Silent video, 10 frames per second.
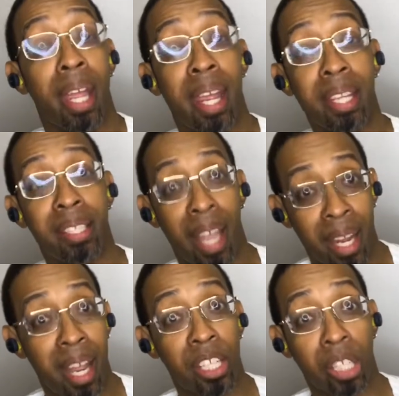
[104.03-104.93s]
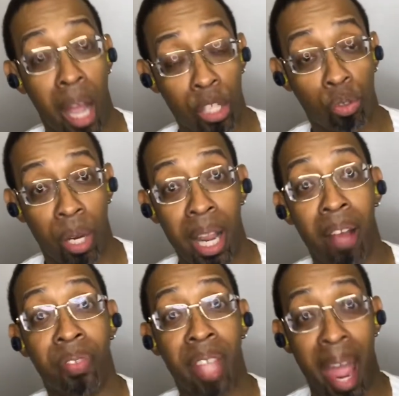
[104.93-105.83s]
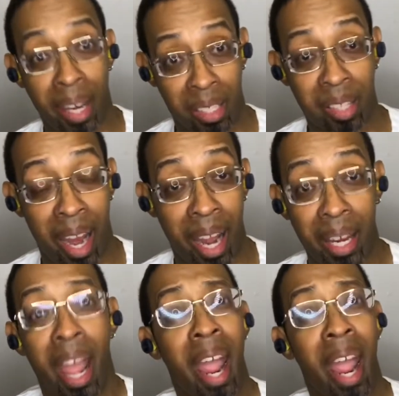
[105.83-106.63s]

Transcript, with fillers: He's in his country of Dagestan.